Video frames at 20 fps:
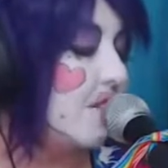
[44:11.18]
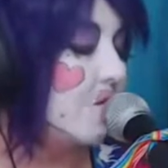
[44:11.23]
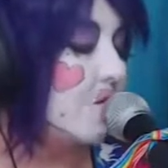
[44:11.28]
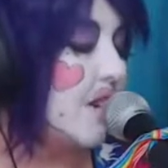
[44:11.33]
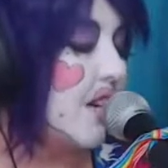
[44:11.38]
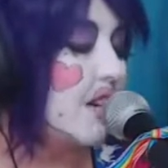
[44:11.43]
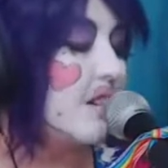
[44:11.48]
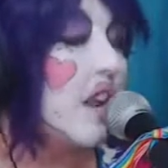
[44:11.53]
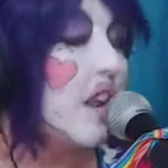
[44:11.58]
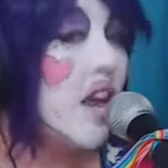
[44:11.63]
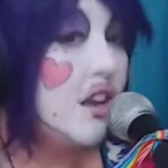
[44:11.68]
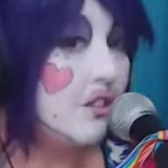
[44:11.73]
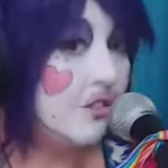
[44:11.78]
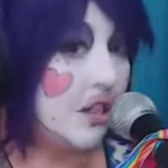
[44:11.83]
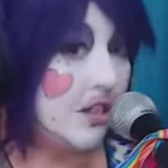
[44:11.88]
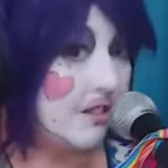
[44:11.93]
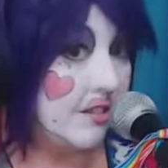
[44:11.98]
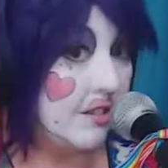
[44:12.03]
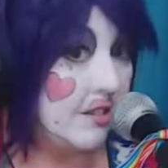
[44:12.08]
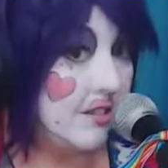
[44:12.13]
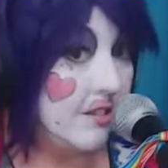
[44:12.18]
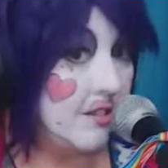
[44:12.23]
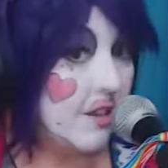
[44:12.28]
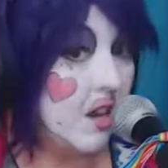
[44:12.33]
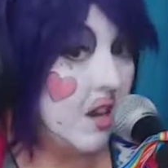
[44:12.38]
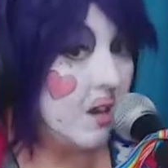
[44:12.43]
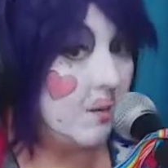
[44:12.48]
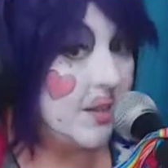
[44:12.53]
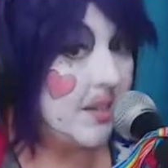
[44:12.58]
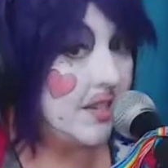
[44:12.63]
strings, jesses
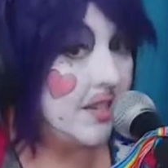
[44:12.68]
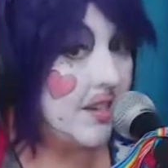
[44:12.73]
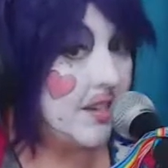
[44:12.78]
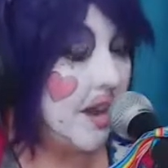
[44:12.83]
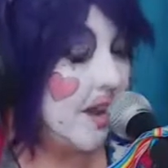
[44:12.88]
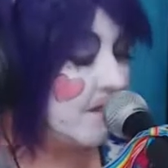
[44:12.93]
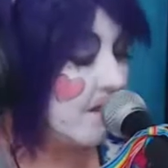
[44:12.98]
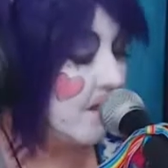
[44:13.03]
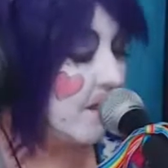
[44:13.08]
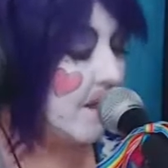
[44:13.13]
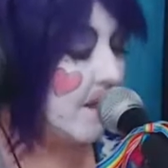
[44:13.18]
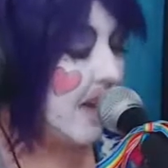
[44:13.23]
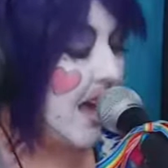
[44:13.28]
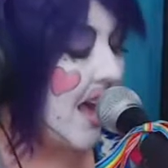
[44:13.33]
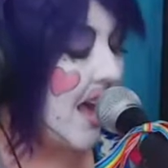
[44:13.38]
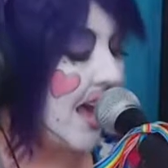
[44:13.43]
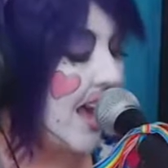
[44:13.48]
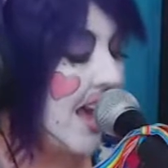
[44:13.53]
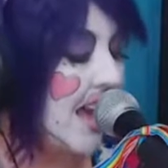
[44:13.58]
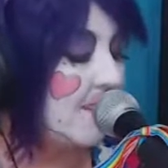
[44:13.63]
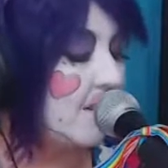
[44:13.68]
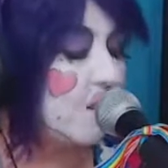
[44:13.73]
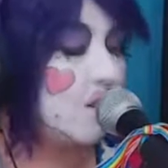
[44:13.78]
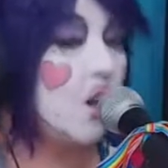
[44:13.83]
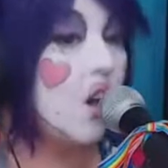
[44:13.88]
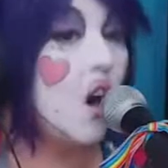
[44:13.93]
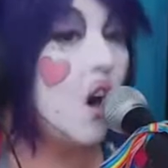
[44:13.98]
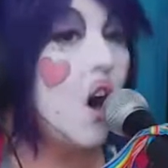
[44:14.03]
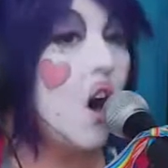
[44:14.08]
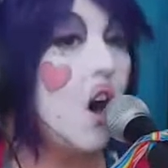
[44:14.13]
on me never last
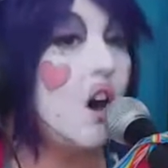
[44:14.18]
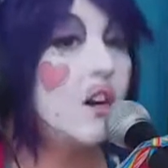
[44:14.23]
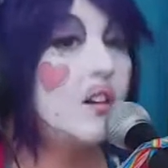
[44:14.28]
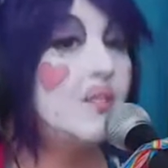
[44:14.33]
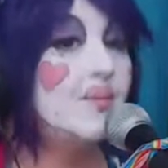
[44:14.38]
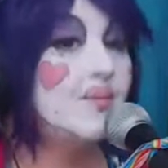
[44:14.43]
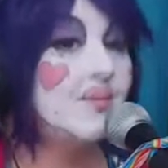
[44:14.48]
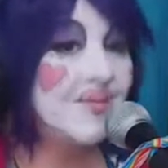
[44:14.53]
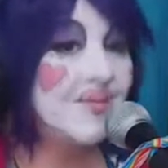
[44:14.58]
long.